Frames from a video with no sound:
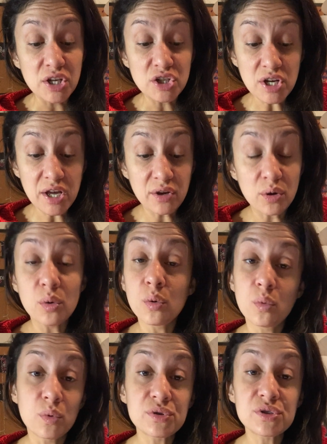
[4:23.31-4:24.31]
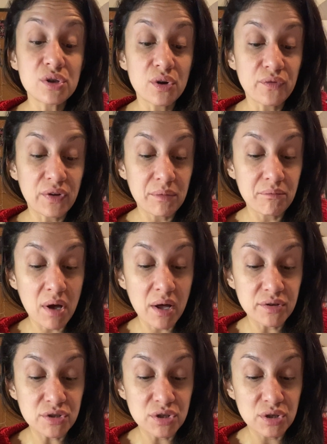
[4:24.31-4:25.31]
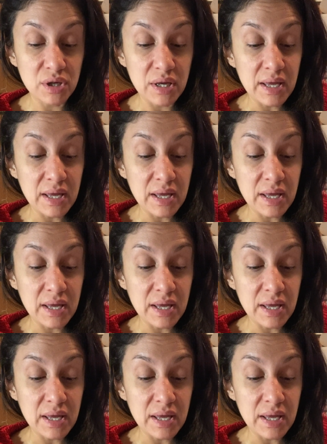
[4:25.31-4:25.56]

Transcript: Jehu will serve him much.